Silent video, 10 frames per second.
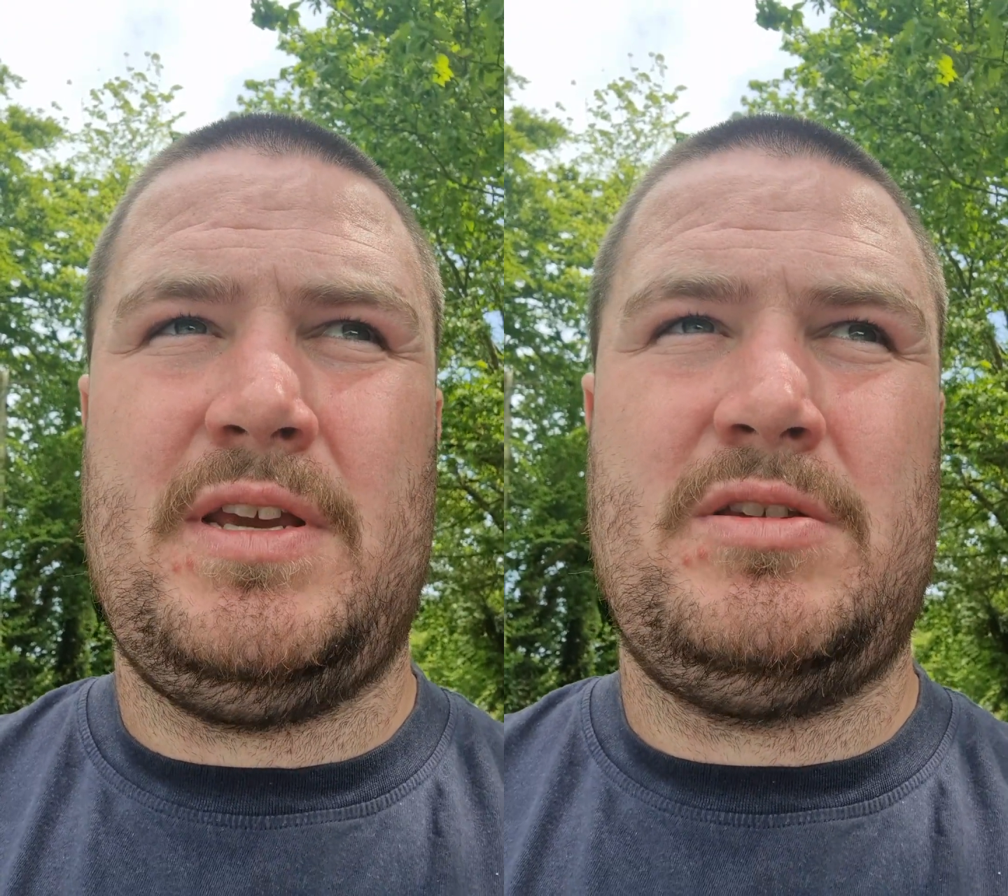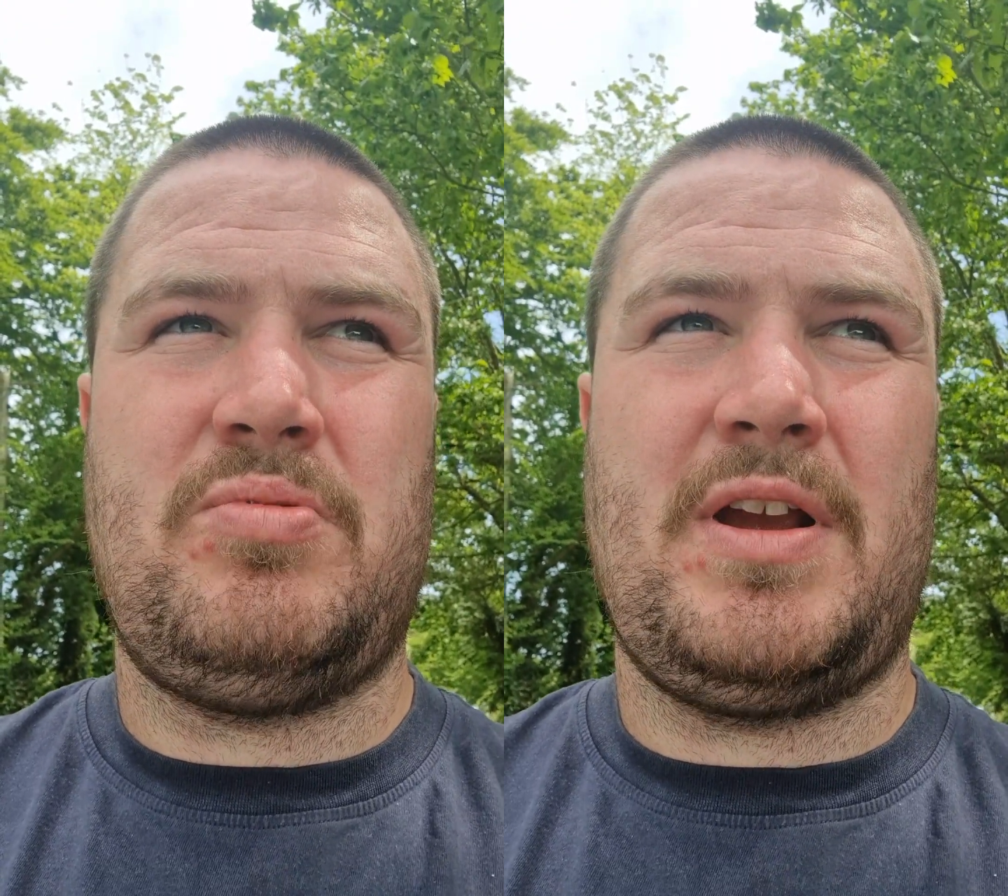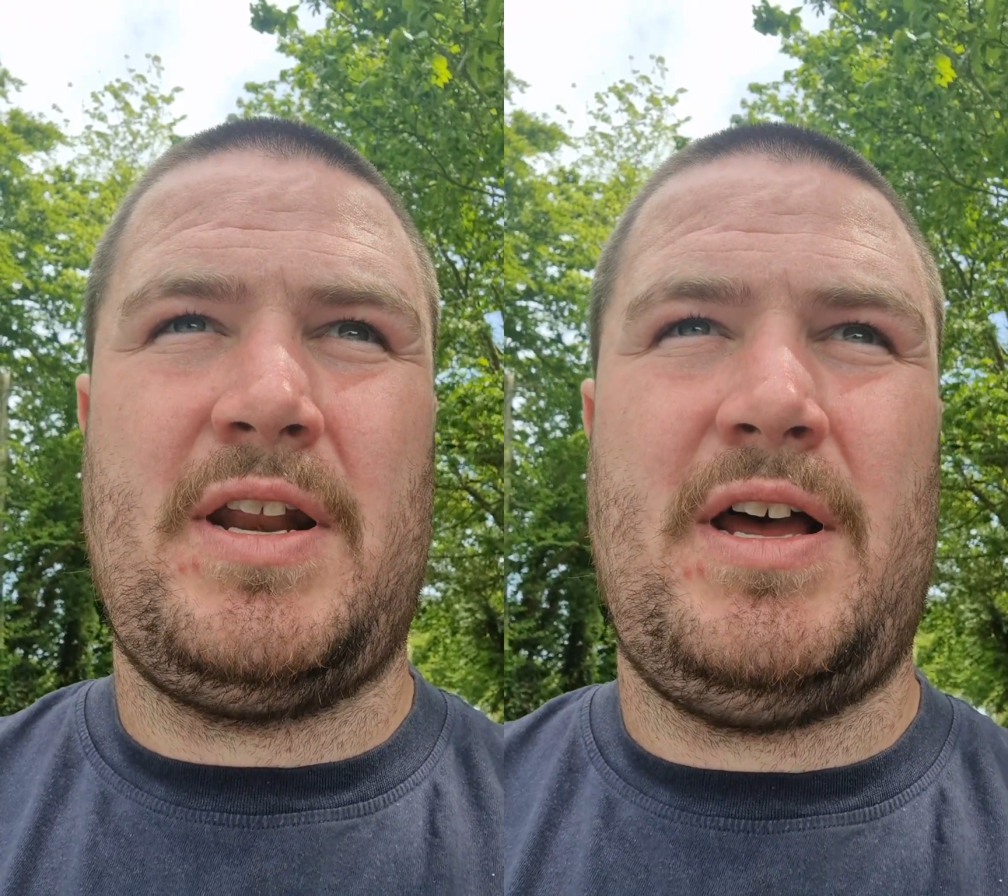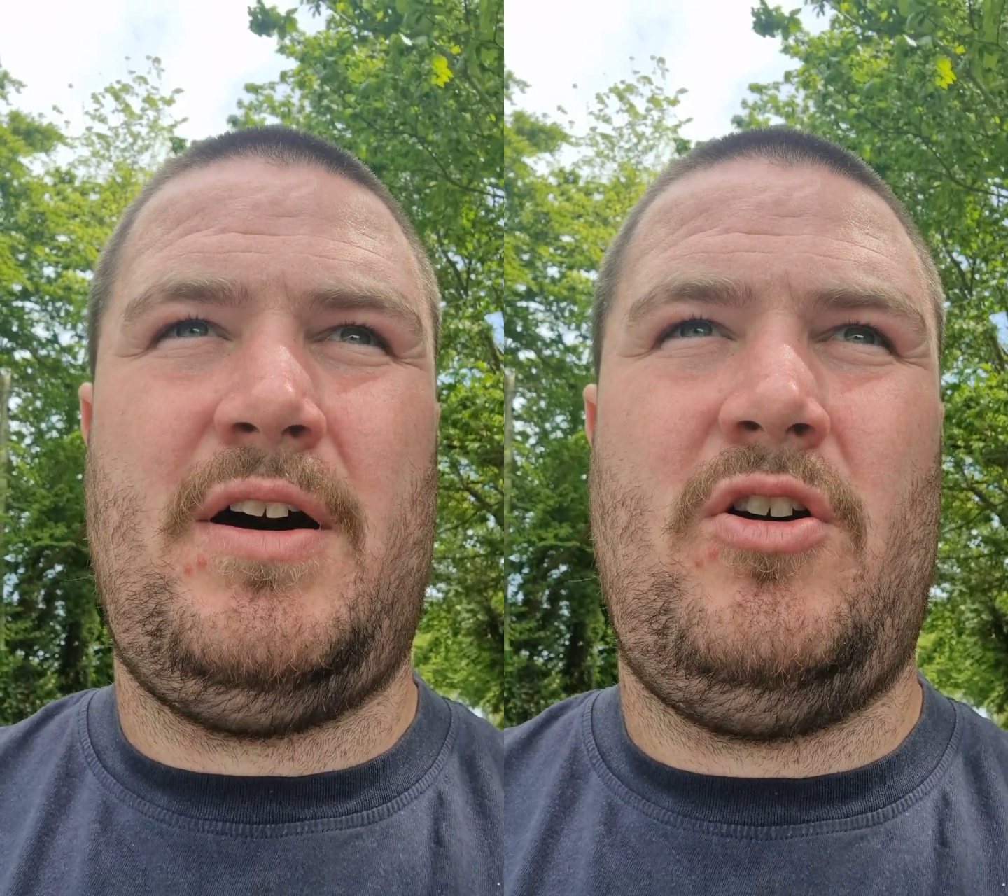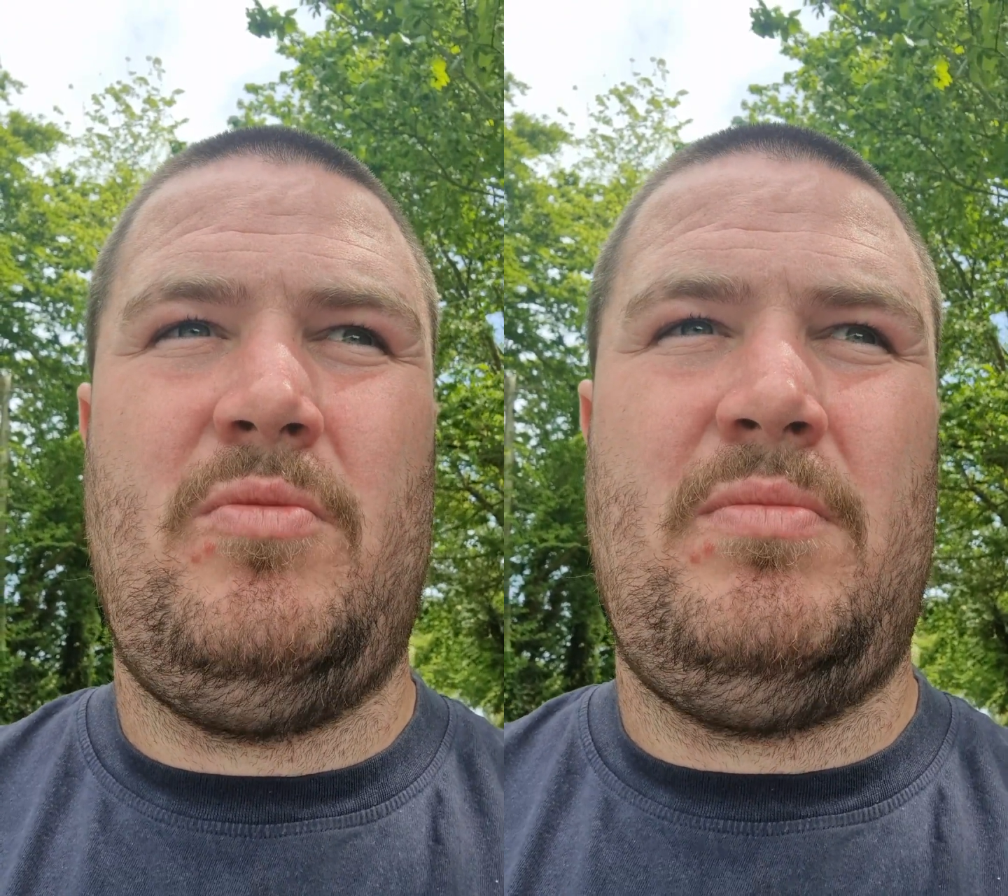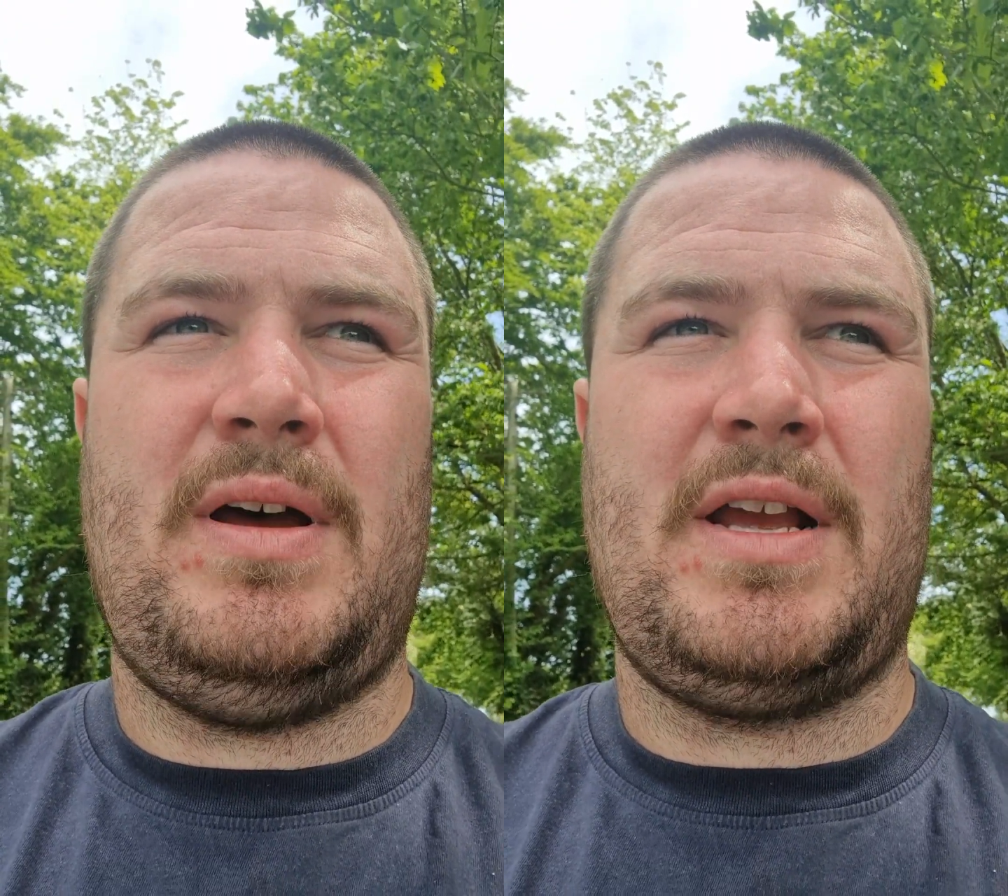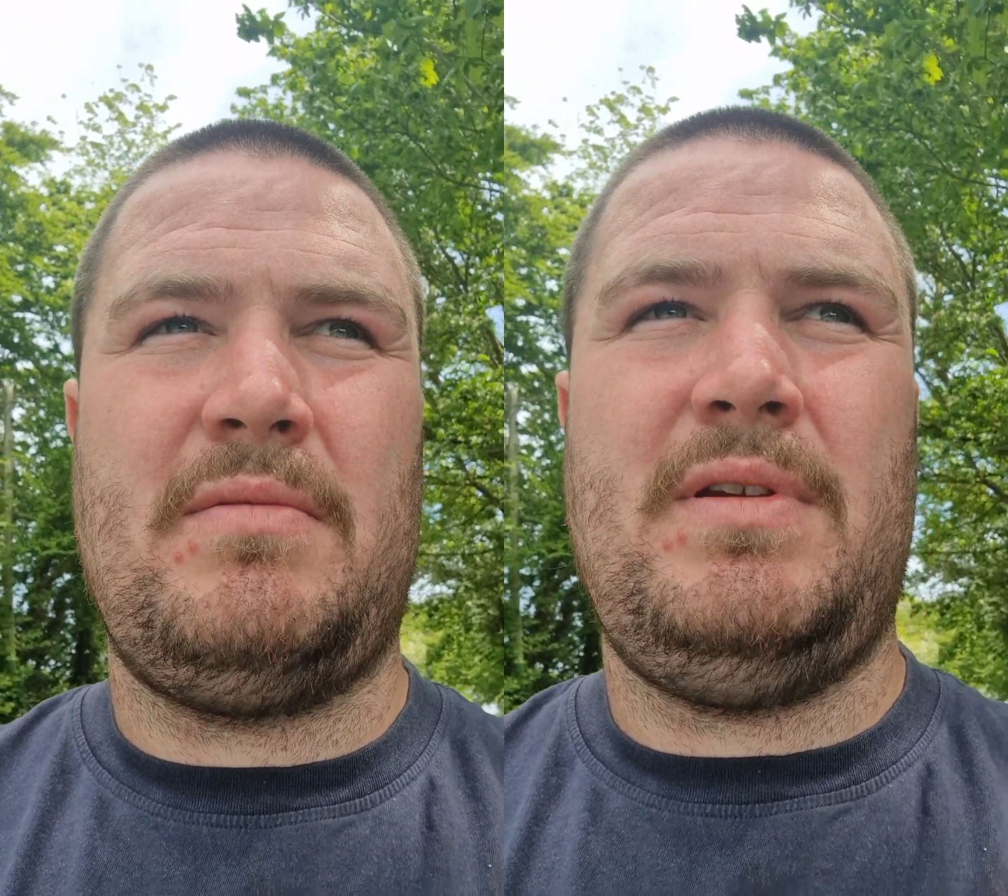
is bringing it home and,